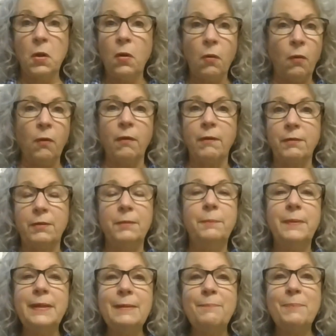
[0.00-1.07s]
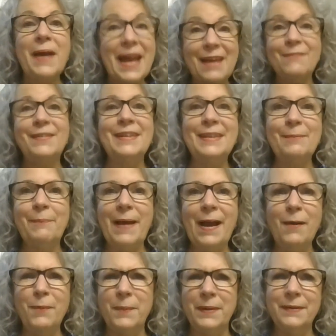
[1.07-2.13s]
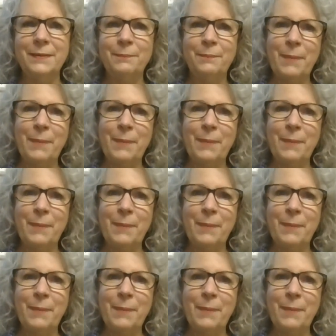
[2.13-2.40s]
or it could be paving the